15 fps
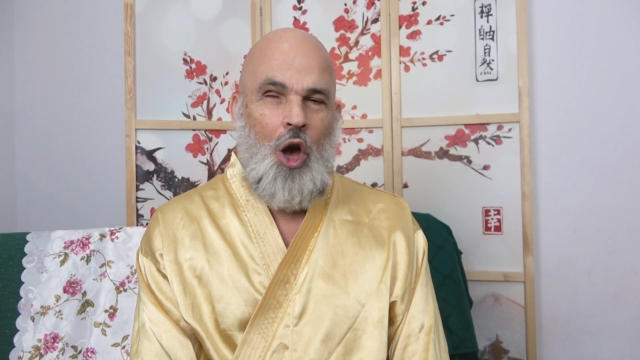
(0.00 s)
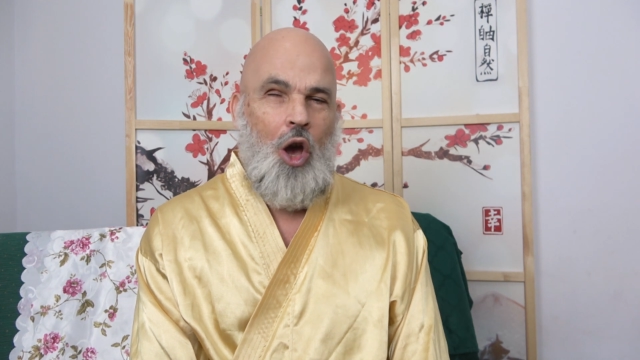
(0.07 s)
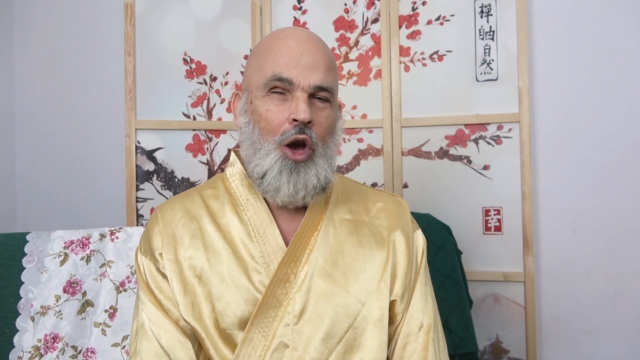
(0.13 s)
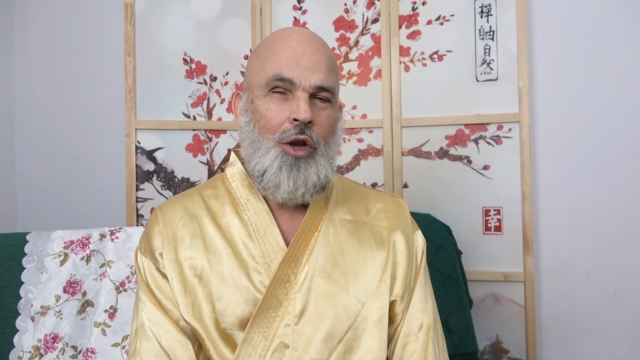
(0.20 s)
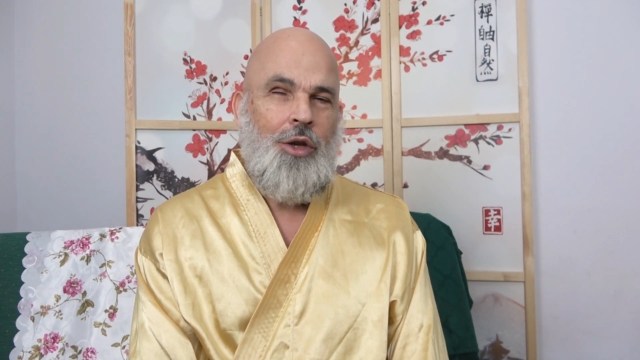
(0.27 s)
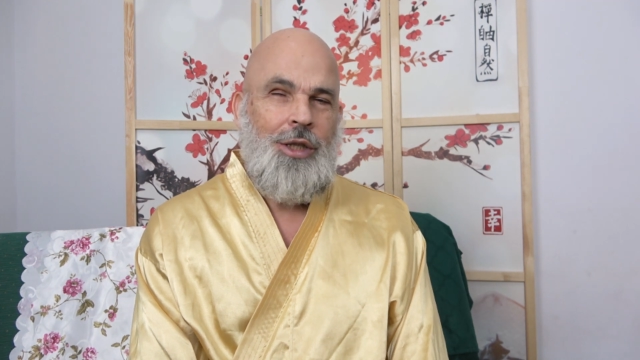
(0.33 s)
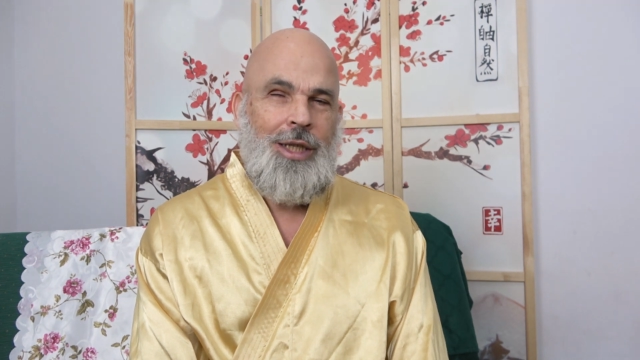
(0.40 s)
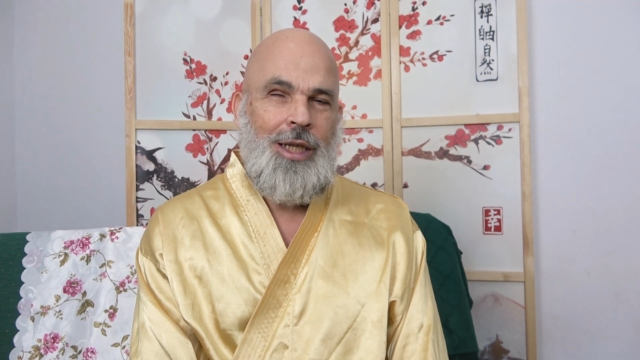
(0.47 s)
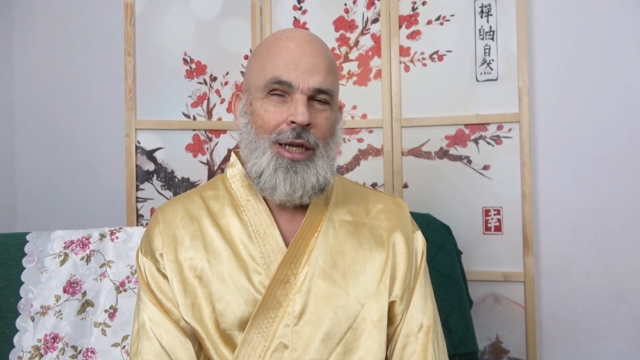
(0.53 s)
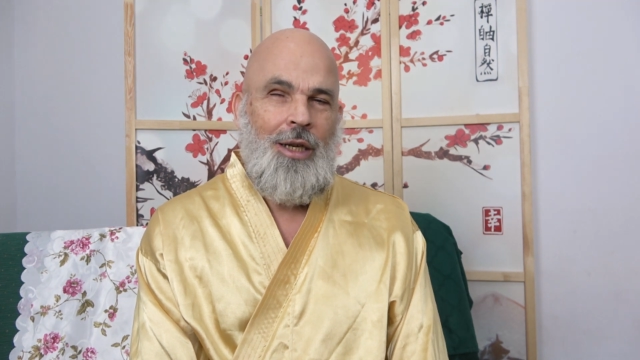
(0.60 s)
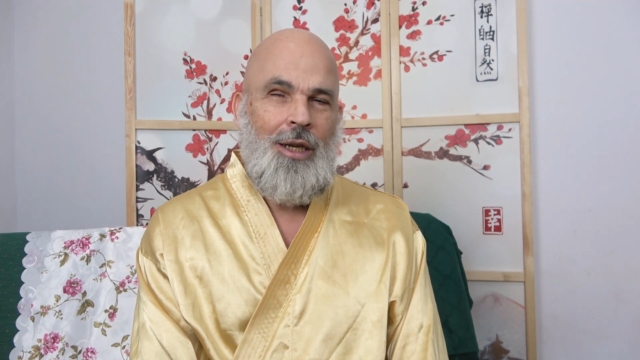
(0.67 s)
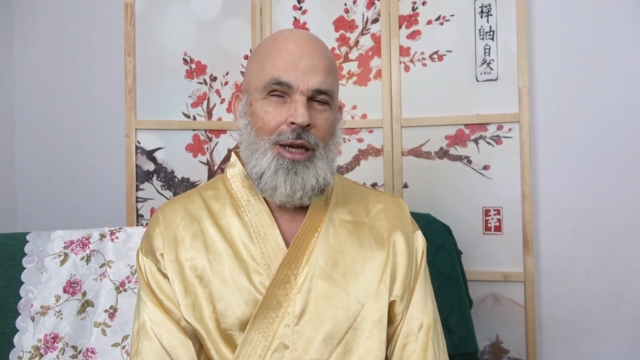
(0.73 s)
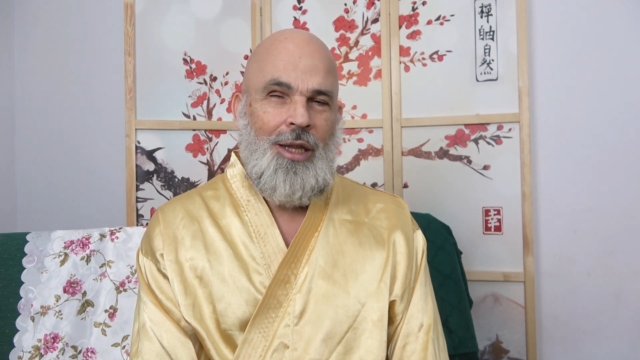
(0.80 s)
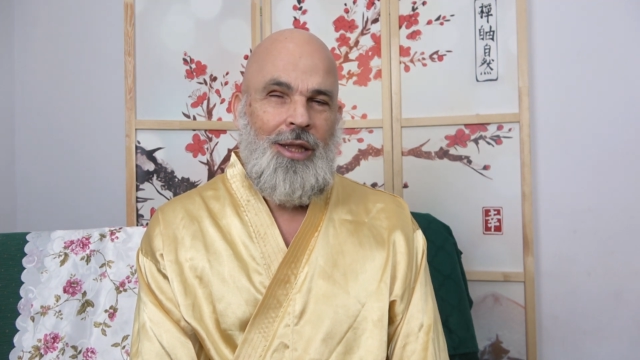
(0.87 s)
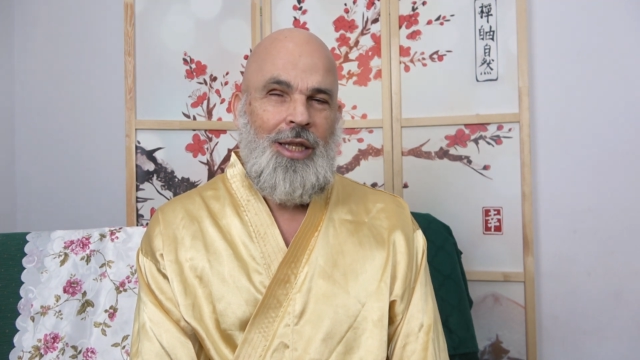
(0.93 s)

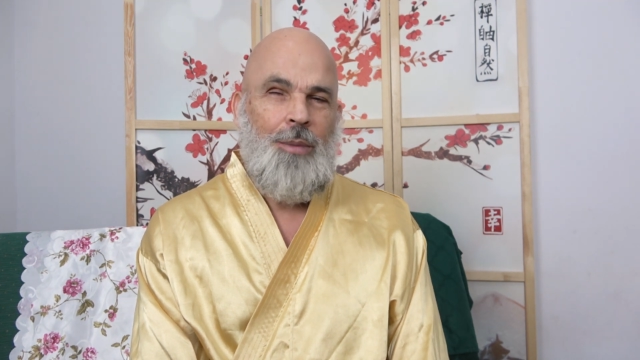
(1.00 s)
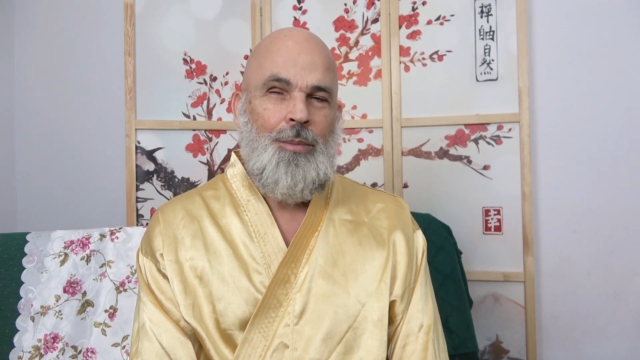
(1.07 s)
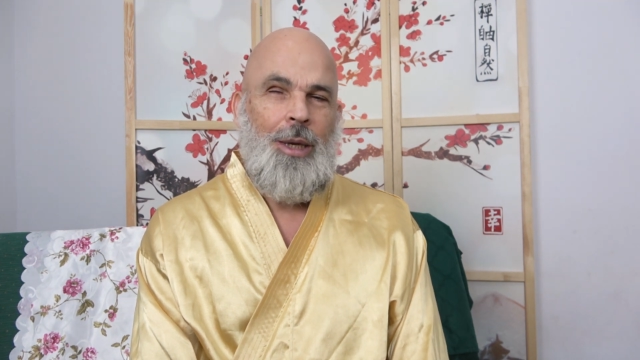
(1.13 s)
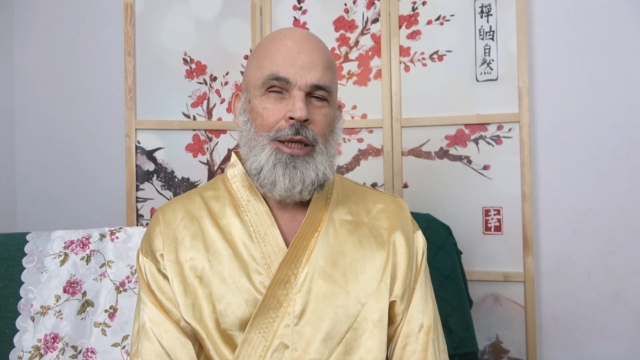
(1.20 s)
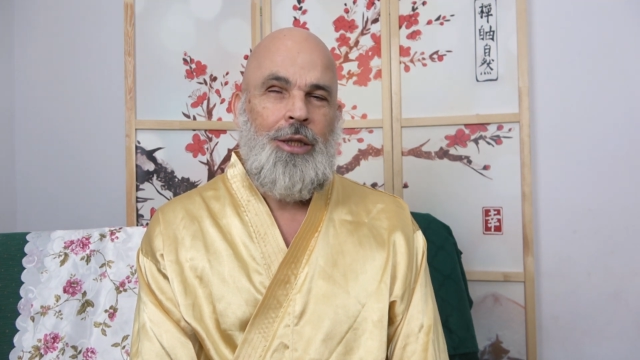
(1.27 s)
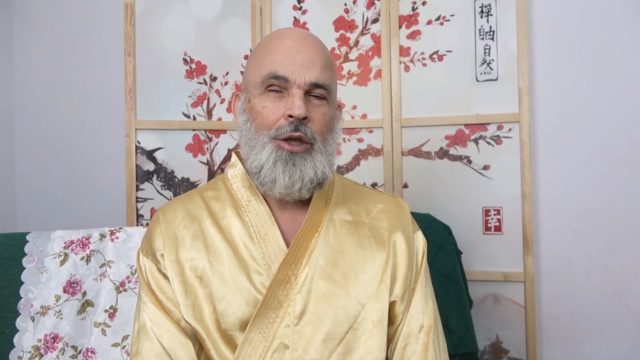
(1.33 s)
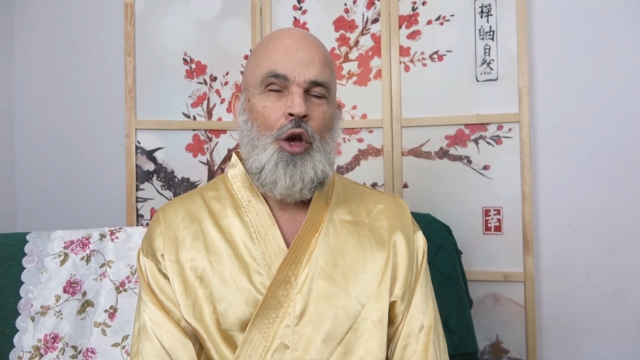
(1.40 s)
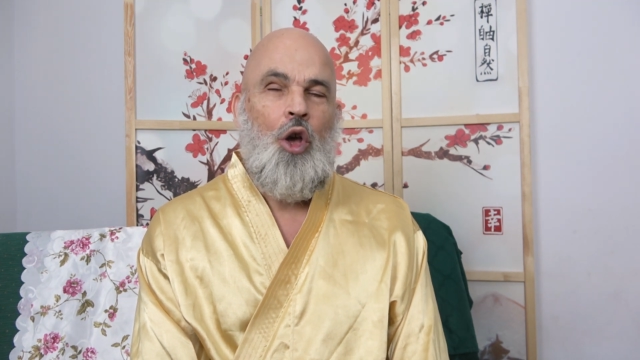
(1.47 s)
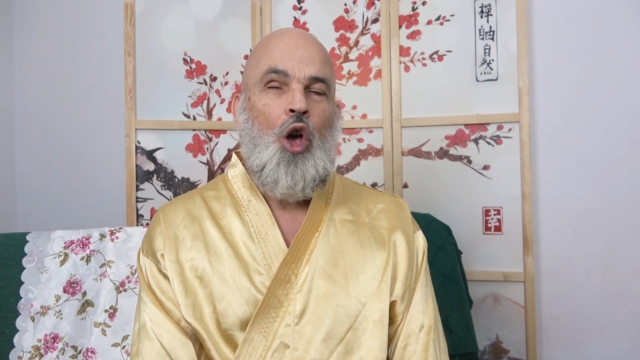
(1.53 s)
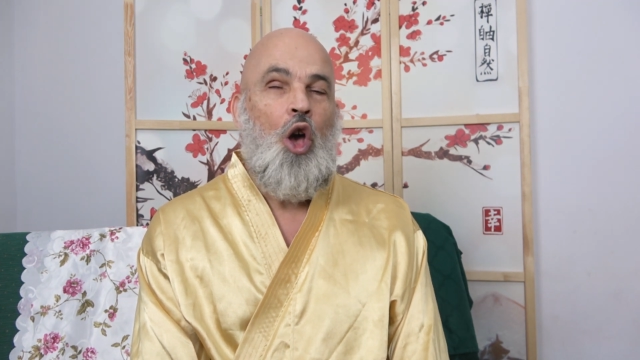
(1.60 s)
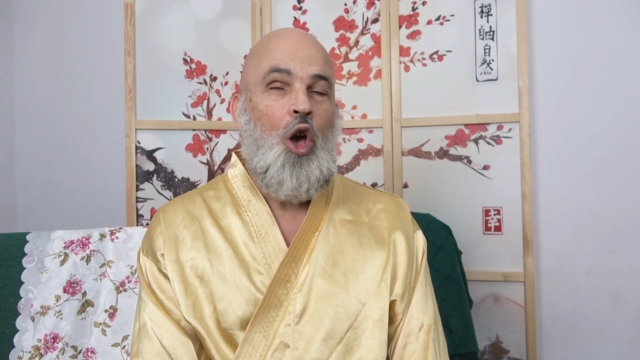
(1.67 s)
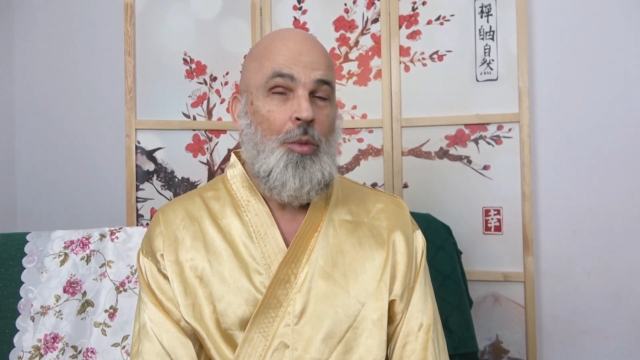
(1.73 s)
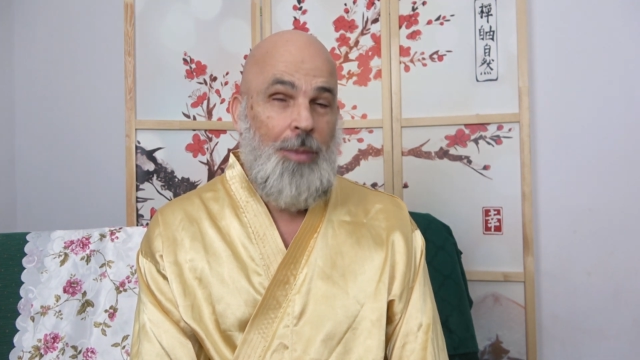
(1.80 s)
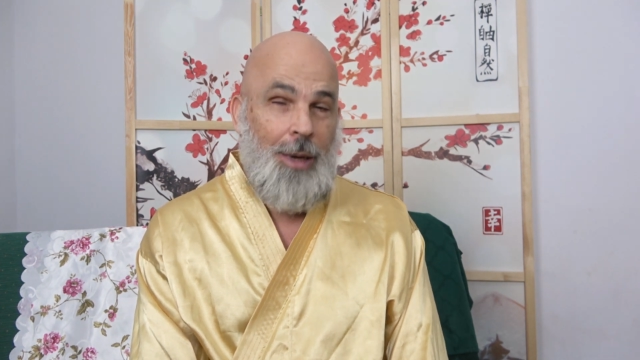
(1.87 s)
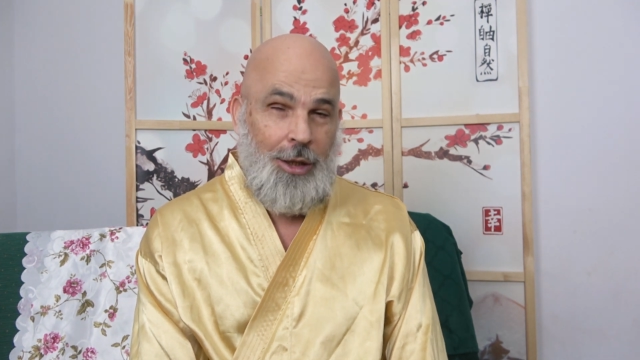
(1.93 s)
until they met
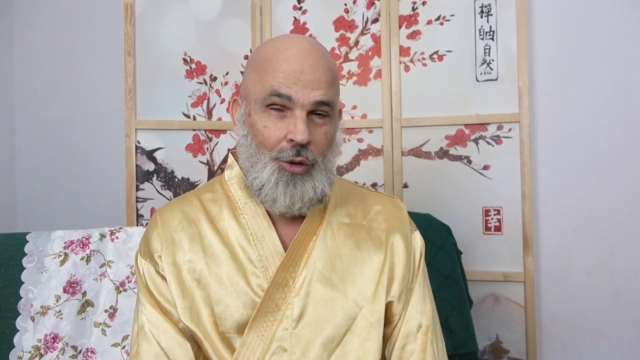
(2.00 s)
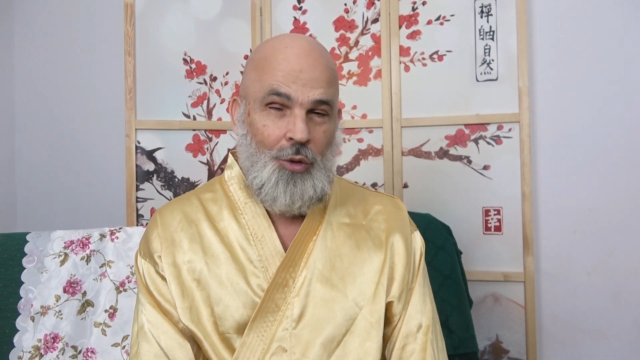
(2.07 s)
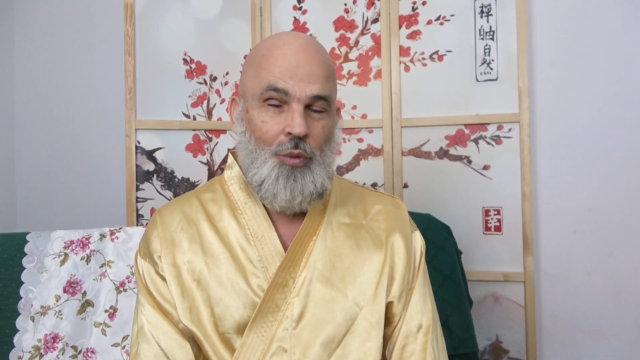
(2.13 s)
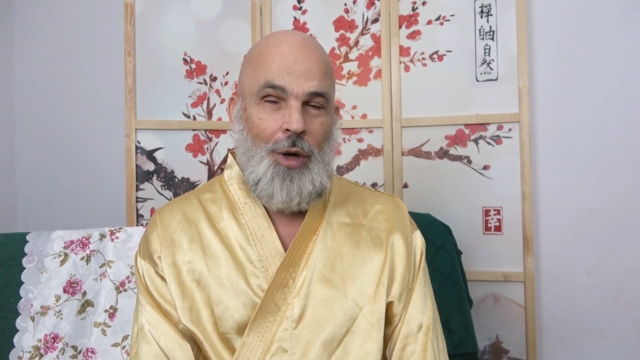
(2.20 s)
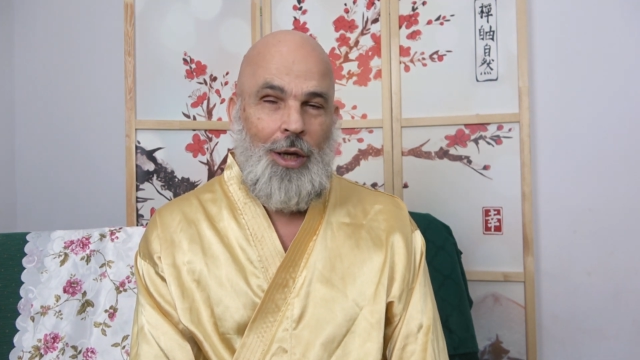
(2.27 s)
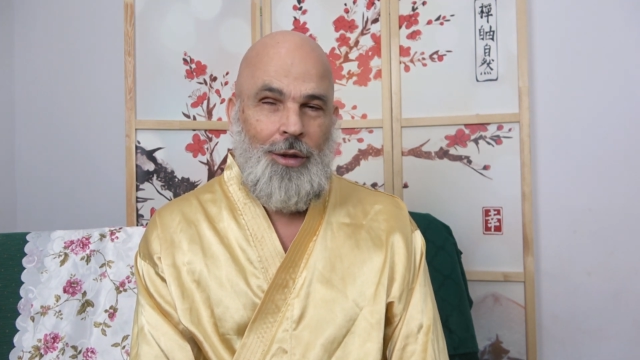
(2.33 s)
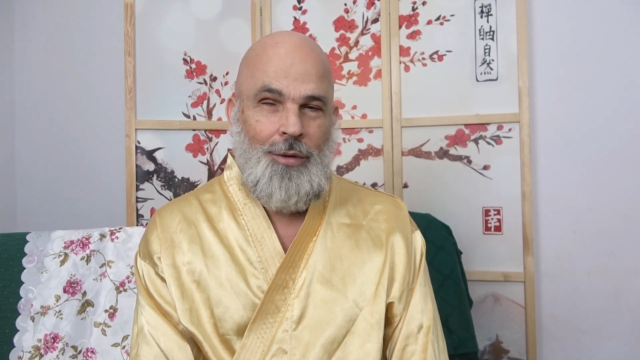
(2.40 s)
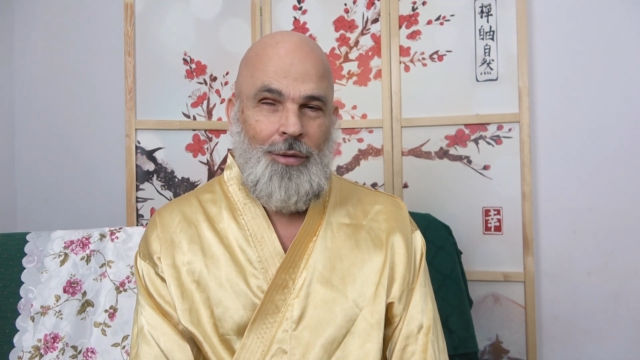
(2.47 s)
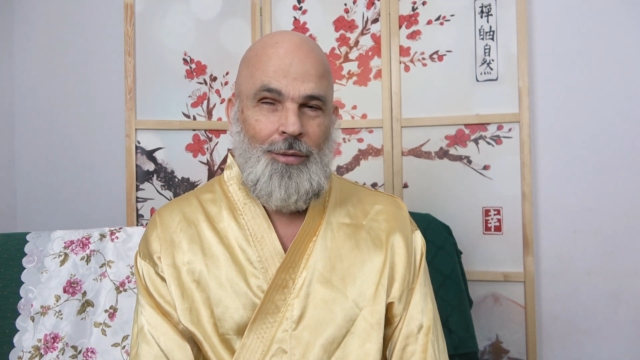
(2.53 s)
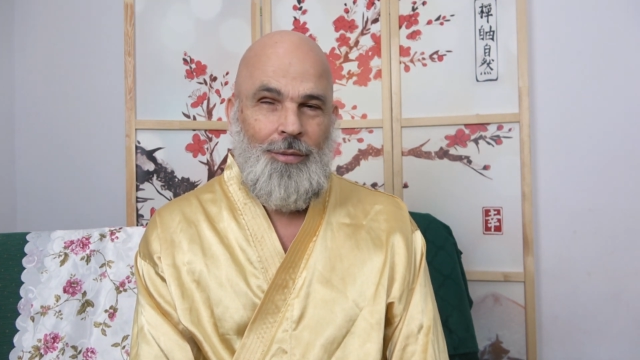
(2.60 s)
a better one.